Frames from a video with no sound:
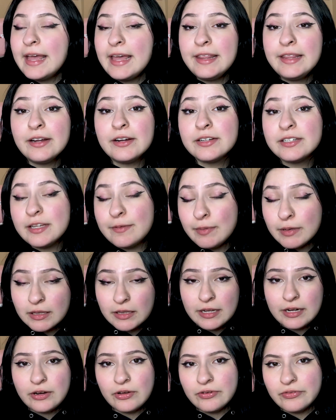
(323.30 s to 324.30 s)
And there are
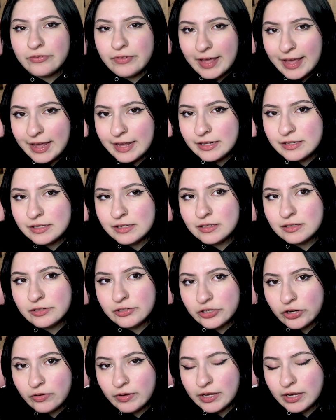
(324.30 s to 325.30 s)
typically no veins
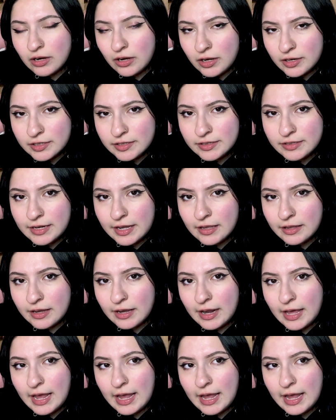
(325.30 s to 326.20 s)
showing on delicate